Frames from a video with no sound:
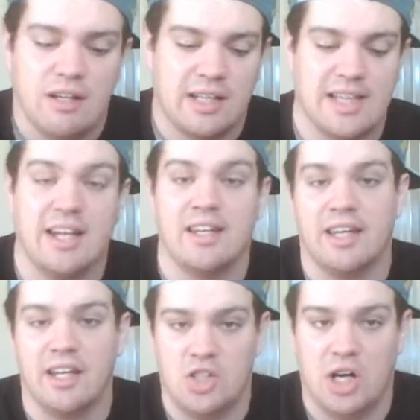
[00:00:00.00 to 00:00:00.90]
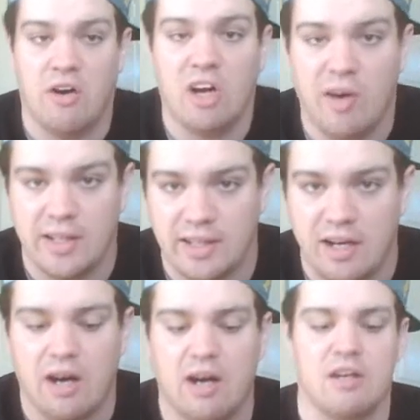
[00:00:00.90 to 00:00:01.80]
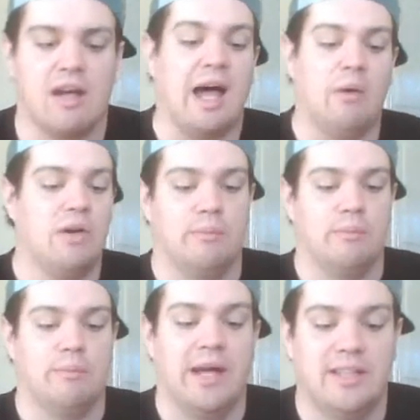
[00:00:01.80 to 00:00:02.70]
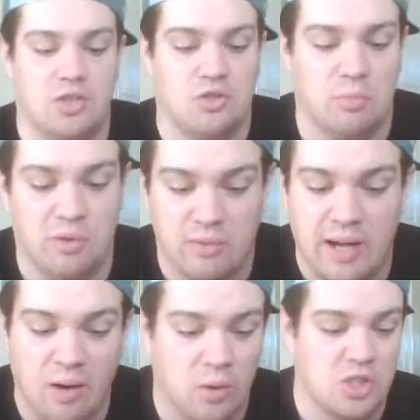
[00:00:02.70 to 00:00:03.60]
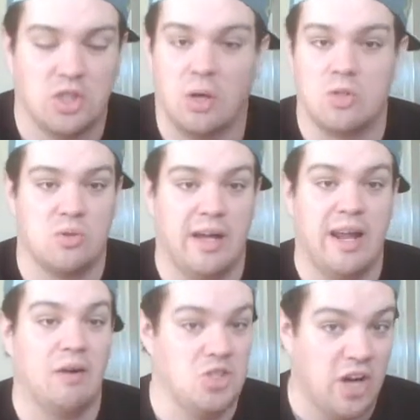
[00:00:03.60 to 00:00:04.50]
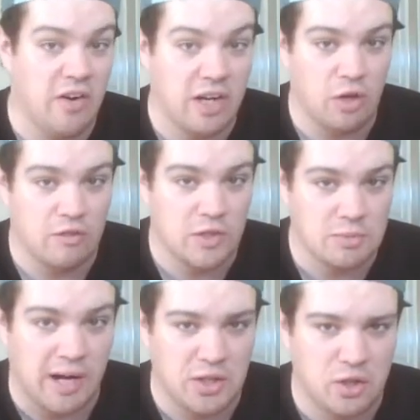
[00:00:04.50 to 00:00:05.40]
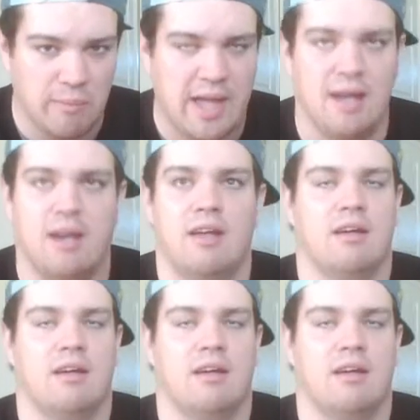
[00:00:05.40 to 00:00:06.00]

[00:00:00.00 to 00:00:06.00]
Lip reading: because I didn't get Jericho on the card, I would have either made this a triple threat or just go straight out Jericho versus Macho Man,